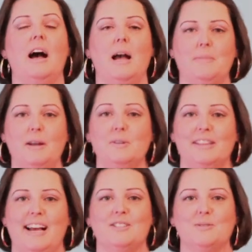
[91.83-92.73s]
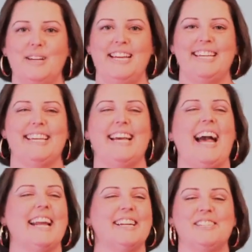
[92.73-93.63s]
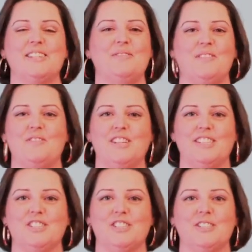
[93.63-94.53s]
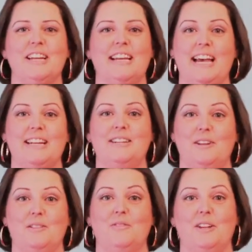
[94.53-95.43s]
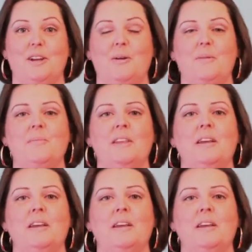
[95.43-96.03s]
I made one last week. I didn't even finish editing the video.